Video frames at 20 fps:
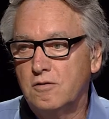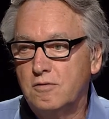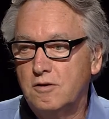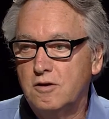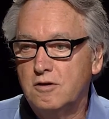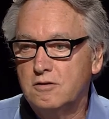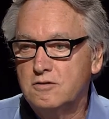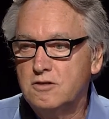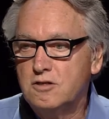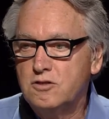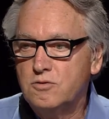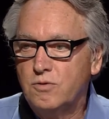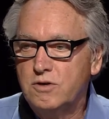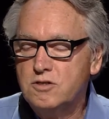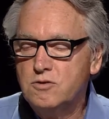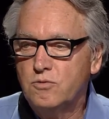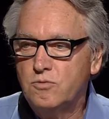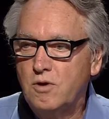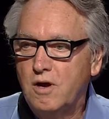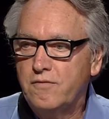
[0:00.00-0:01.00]
in a
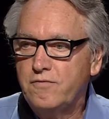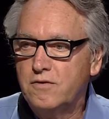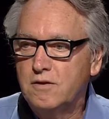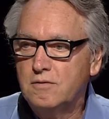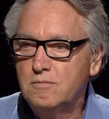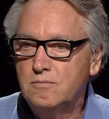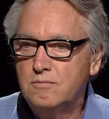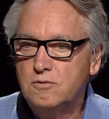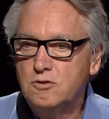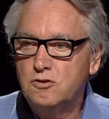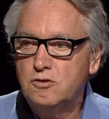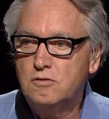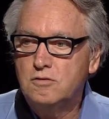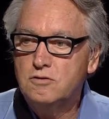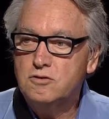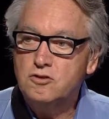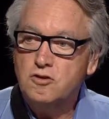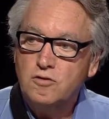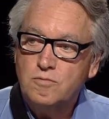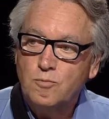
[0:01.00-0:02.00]
situation where you have to
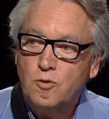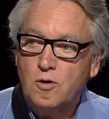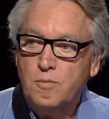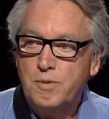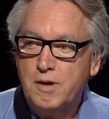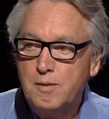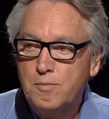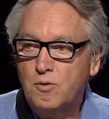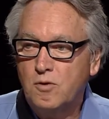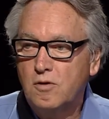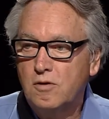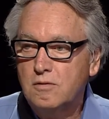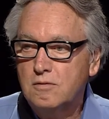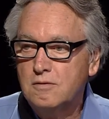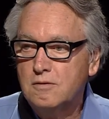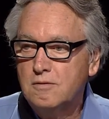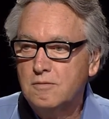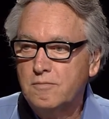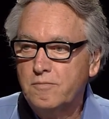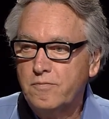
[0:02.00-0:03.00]
serve more people
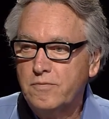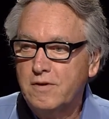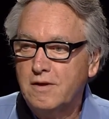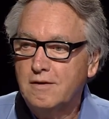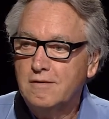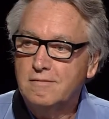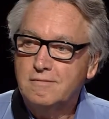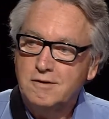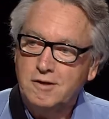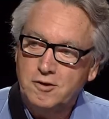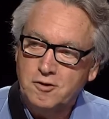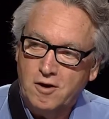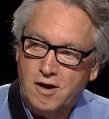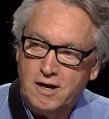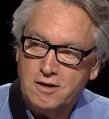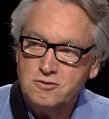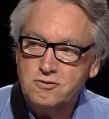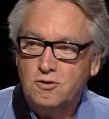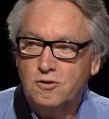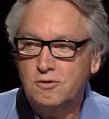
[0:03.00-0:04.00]
in your
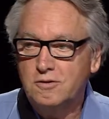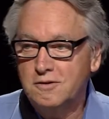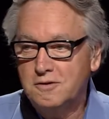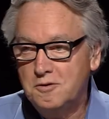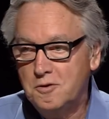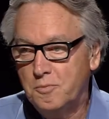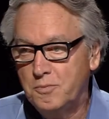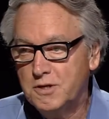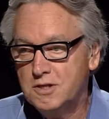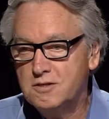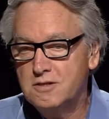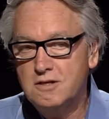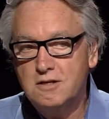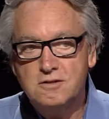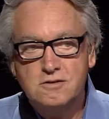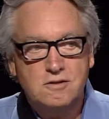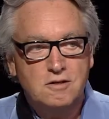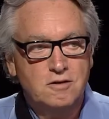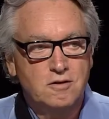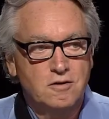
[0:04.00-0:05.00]
household and your
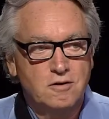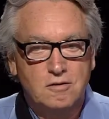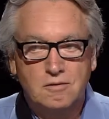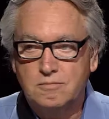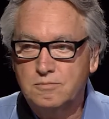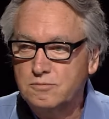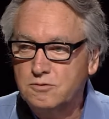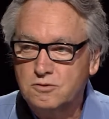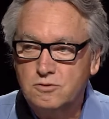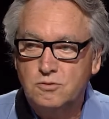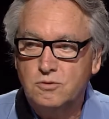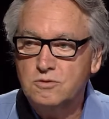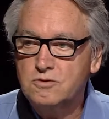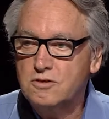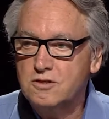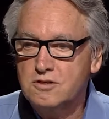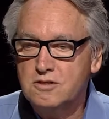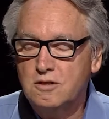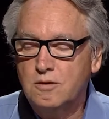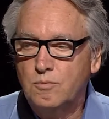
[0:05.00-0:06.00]
business and your school
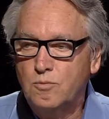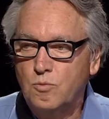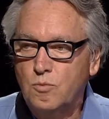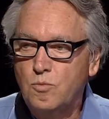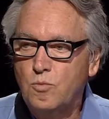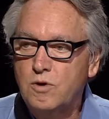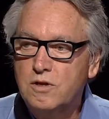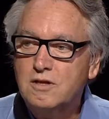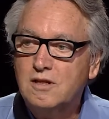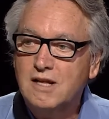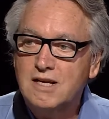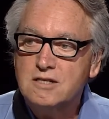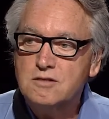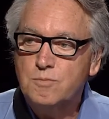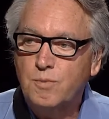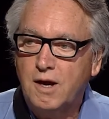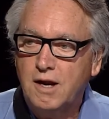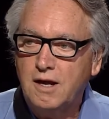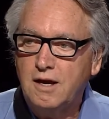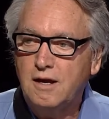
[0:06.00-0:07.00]
system with less
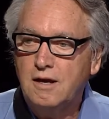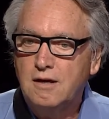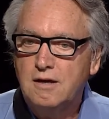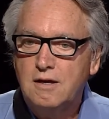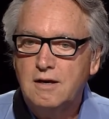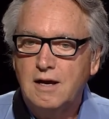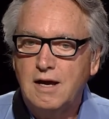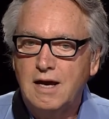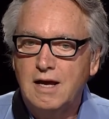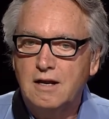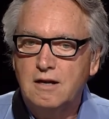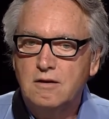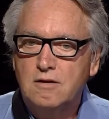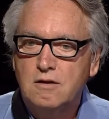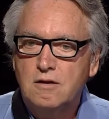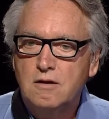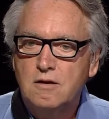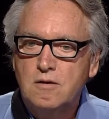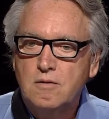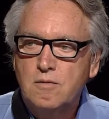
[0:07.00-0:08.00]
money. And
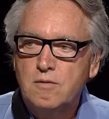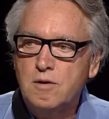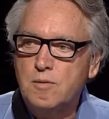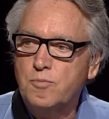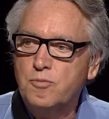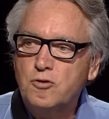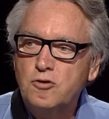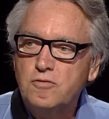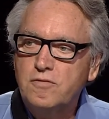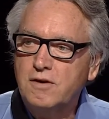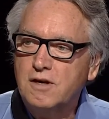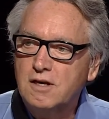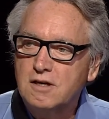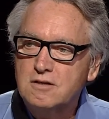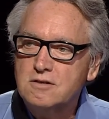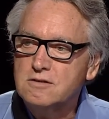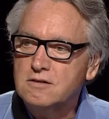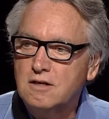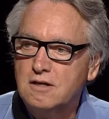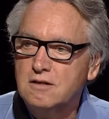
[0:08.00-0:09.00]
improving
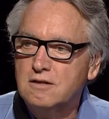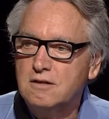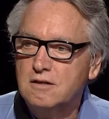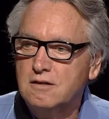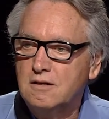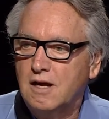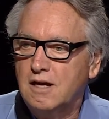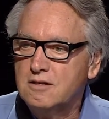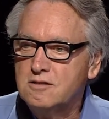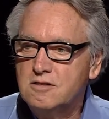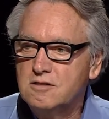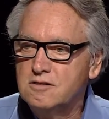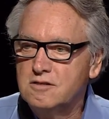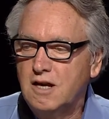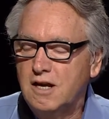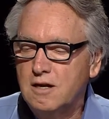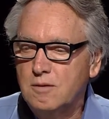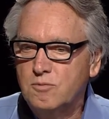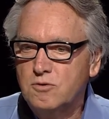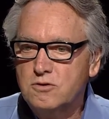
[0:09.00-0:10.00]
is not
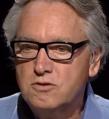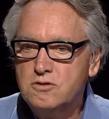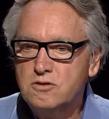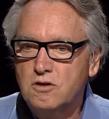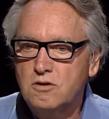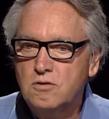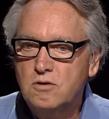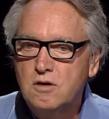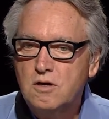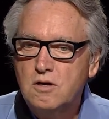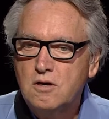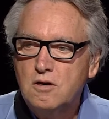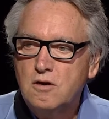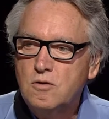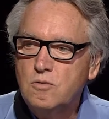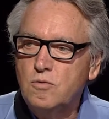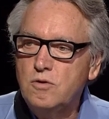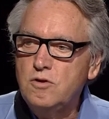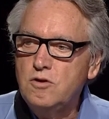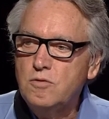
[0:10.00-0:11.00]
sustainable. So
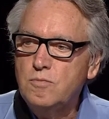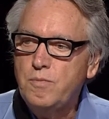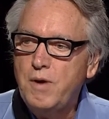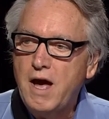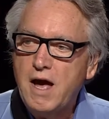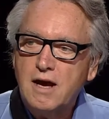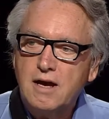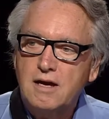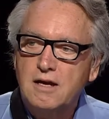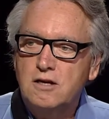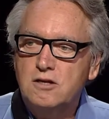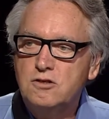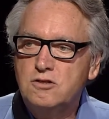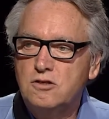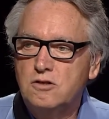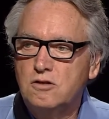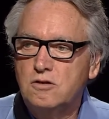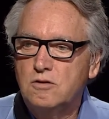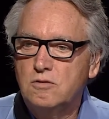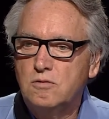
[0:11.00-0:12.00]
when you back
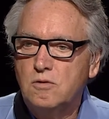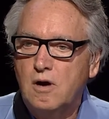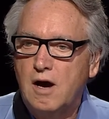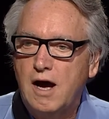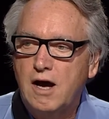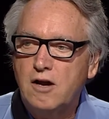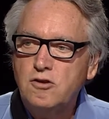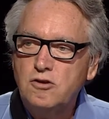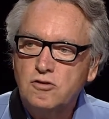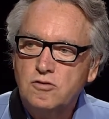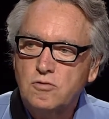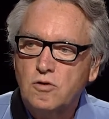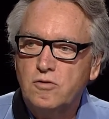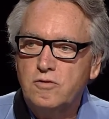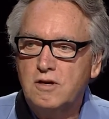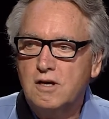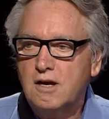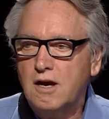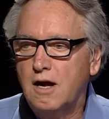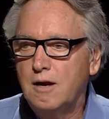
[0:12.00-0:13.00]
into how do you grow
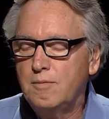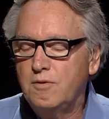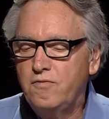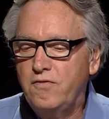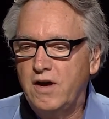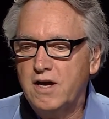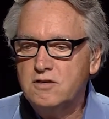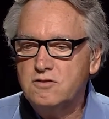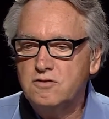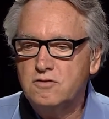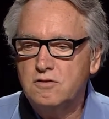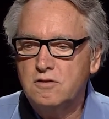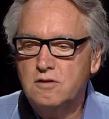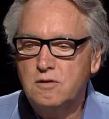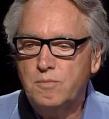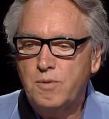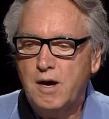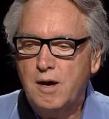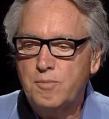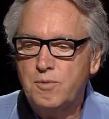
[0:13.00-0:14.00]
the economy faster than the
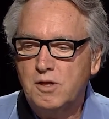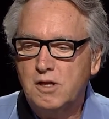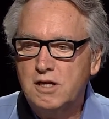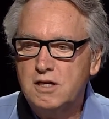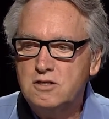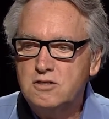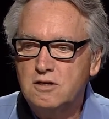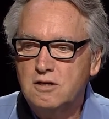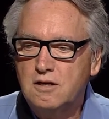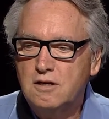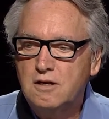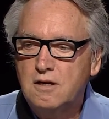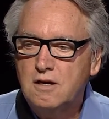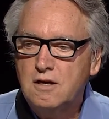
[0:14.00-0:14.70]
population,